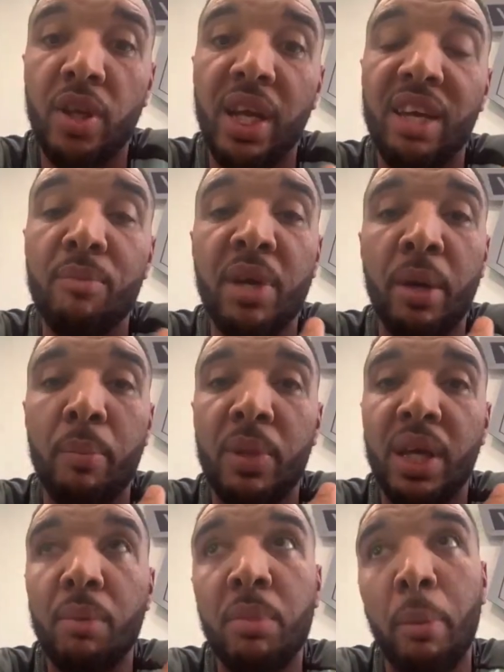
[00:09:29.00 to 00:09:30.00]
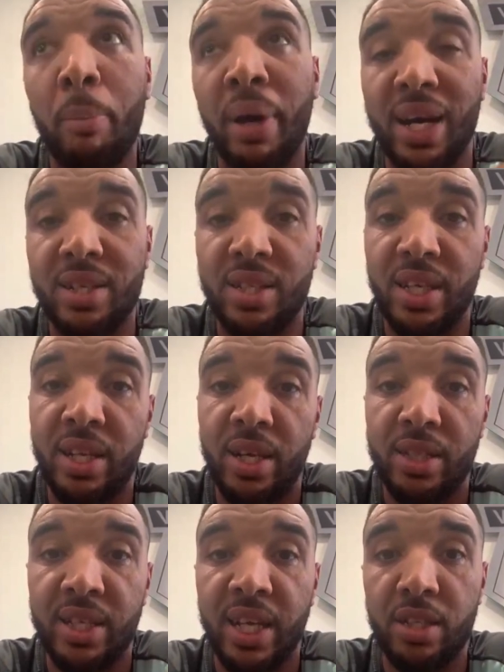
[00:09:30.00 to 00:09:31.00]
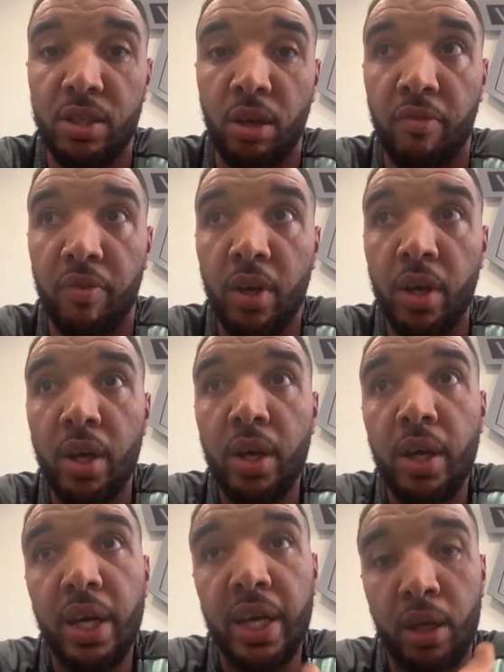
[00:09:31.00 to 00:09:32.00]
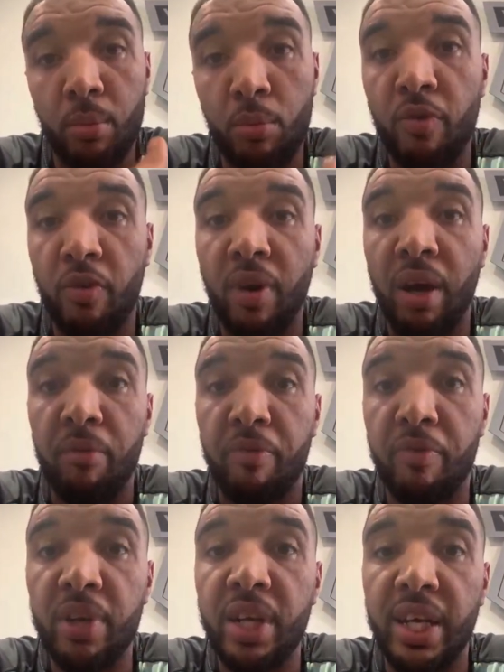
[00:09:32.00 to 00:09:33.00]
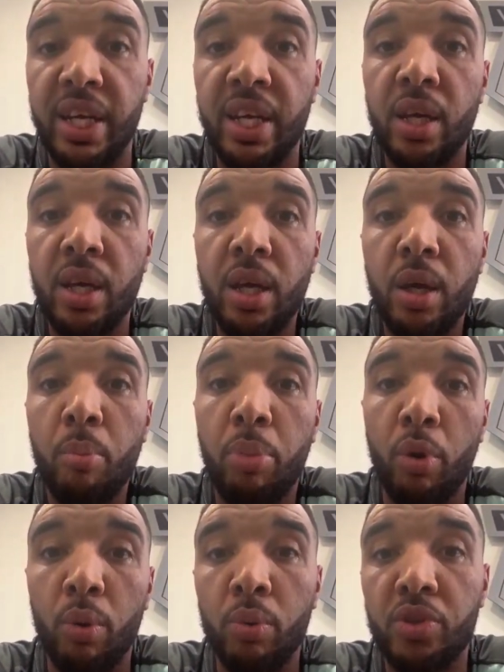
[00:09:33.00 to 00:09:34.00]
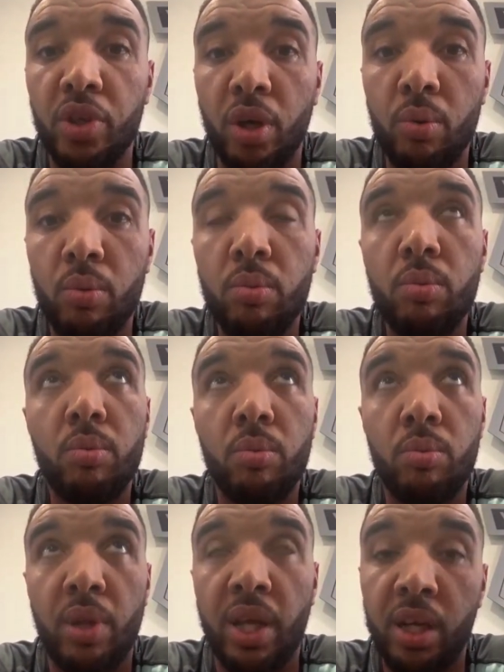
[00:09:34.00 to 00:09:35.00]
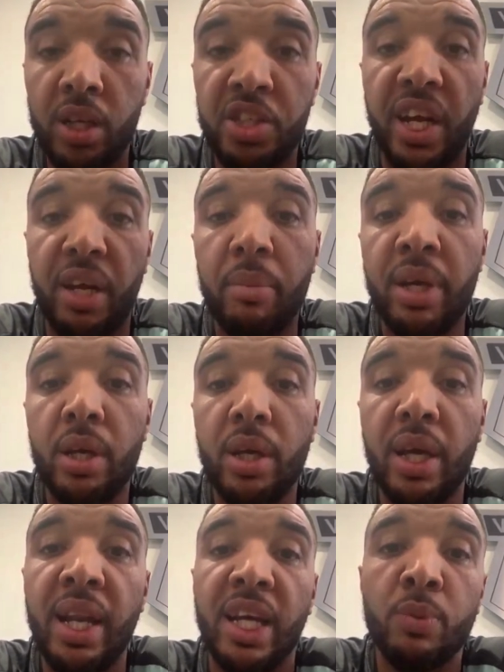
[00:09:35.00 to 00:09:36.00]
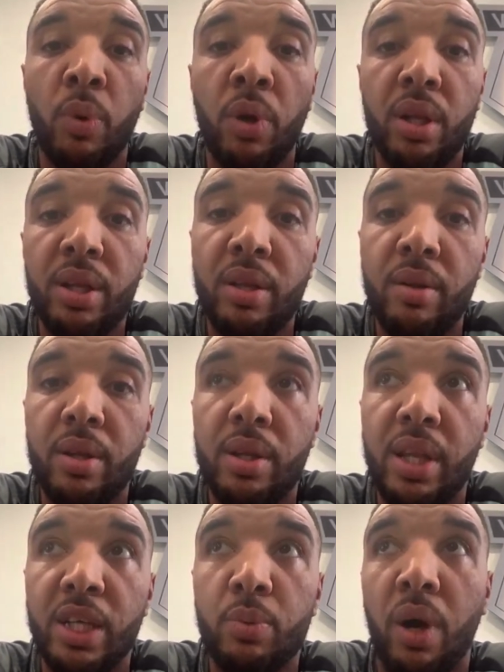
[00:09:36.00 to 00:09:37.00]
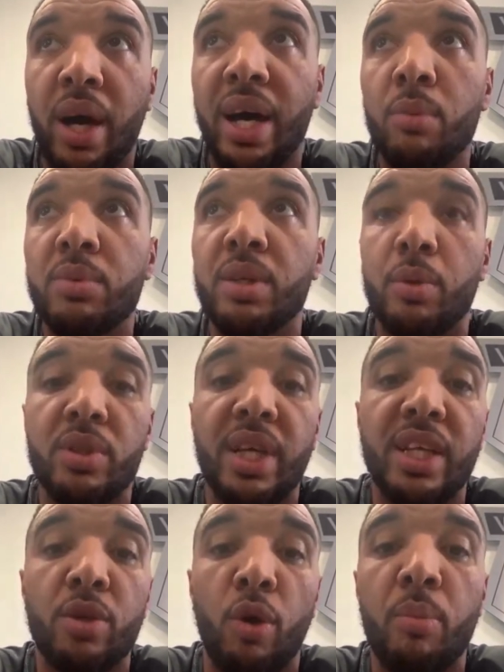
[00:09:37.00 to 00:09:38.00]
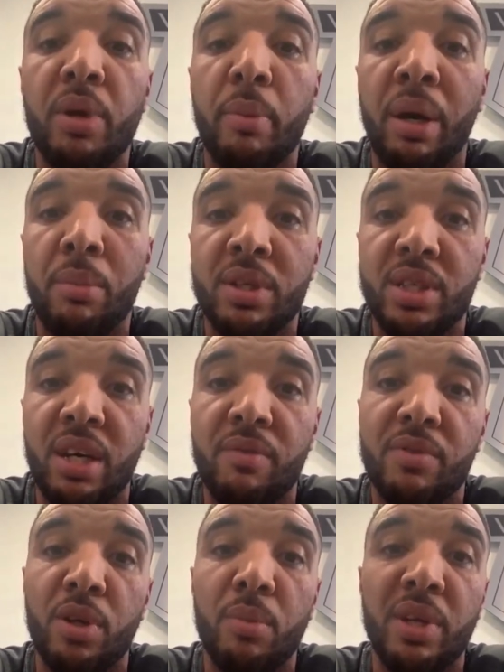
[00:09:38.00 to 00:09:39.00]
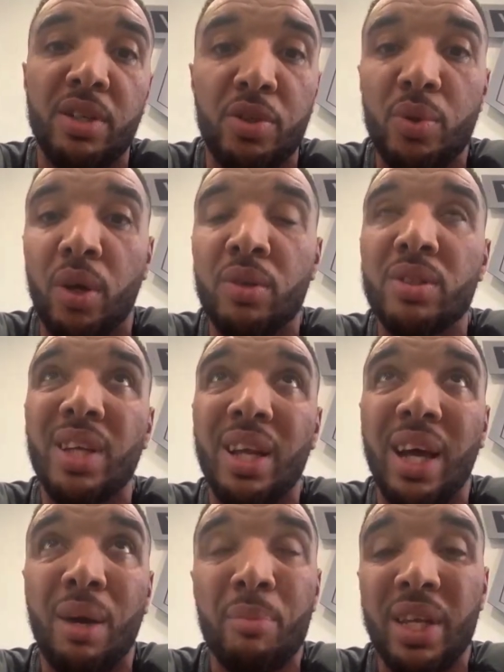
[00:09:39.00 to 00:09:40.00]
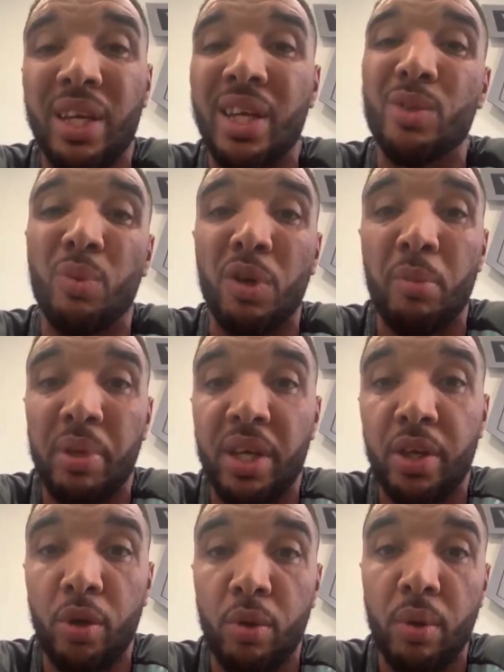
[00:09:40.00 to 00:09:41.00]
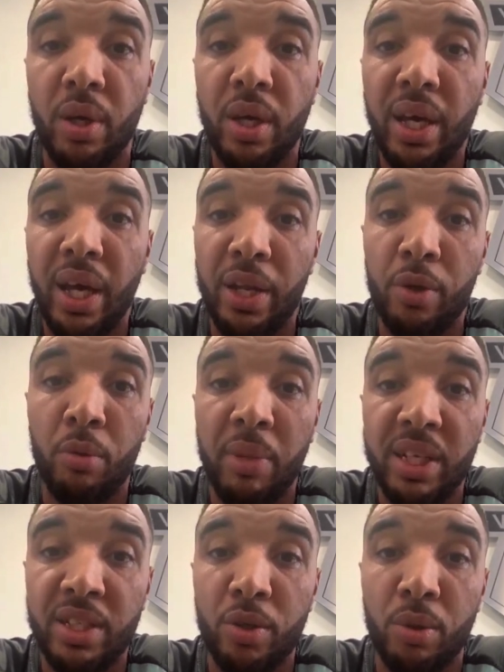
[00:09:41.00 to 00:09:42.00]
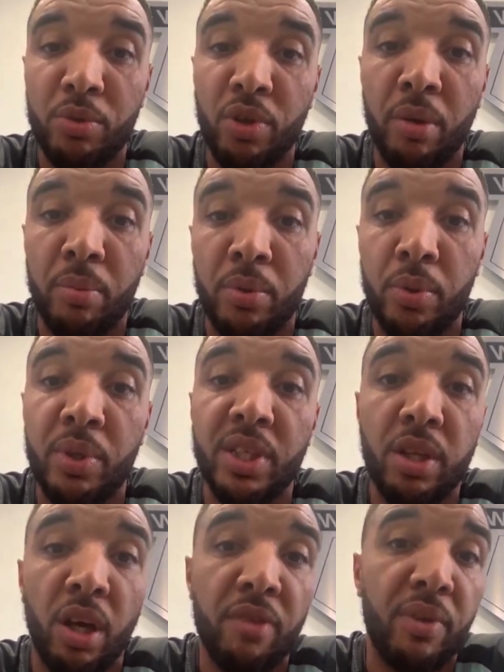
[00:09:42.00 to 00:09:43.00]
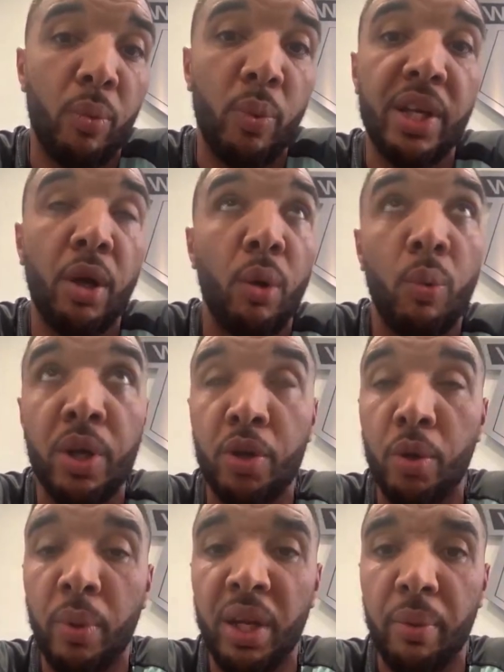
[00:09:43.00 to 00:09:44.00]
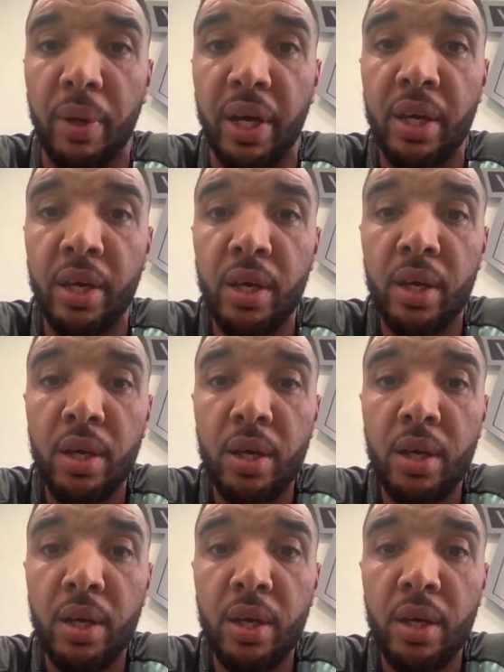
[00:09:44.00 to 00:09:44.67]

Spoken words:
So they give me a pass in the sense of he can move around freely, but also they're going to check me. And that's what I helped it because they told me about myself, told me, do you not understand how many kids want to be you? And you're messing it up trying to do this life that we don't want to do anyway.